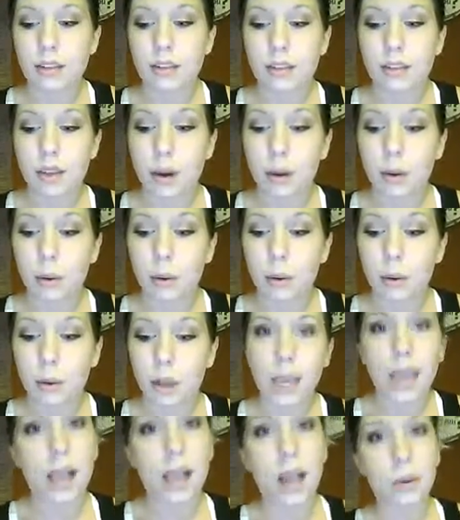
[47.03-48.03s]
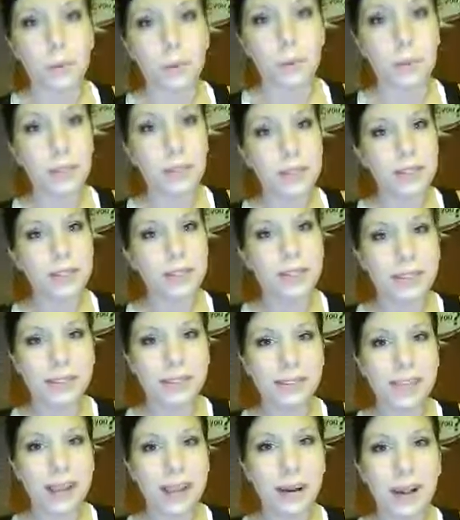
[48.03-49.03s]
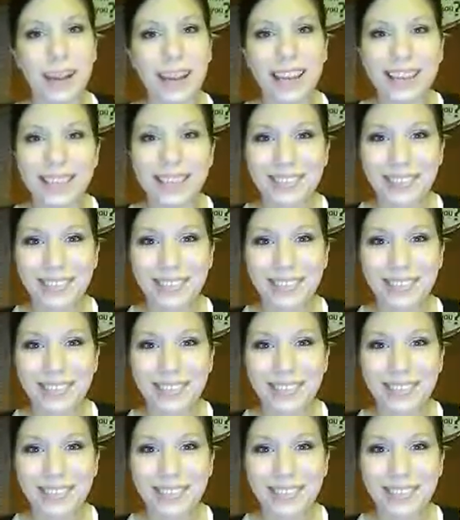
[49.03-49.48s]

So yeah, we'll just get right into